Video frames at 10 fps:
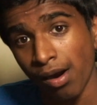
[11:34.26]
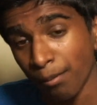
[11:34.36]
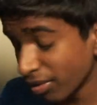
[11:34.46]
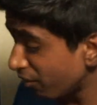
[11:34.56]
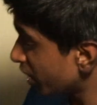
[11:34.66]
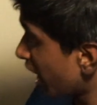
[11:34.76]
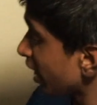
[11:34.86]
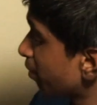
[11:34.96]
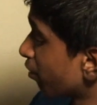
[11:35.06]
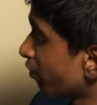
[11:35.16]
But if you
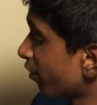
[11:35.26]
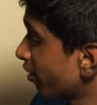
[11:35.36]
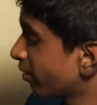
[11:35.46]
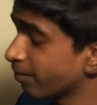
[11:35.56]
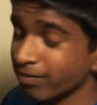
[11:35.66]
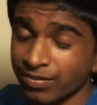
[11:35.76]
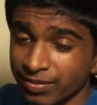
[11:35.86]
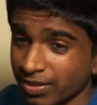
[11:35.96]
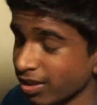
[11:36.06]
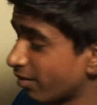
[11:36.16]
like the peripherals,
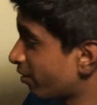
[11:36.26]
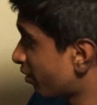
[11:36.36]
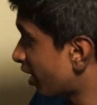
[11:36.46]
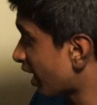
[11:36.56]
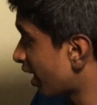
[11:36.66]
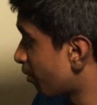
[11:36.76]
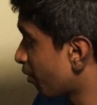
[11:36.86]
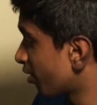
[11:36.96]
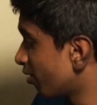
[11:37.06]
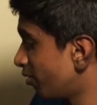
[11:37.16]
if you're that kind of
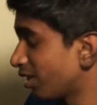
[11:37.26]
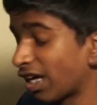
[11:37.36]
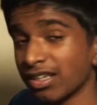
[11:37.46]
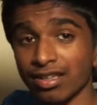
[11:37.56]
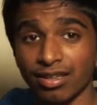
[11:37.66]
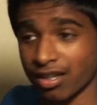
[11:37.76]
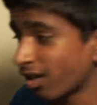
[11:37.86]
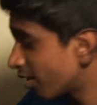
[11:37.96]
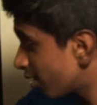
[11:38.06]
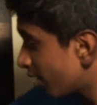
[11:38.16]
person who likes these
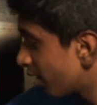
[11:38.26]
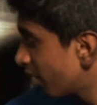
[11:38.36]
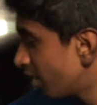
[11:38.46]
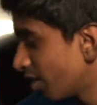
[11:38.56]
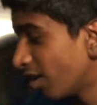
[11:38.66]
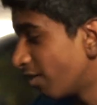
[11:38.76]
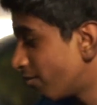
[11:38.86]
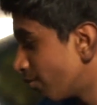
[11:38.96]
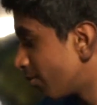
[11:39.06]
kinds of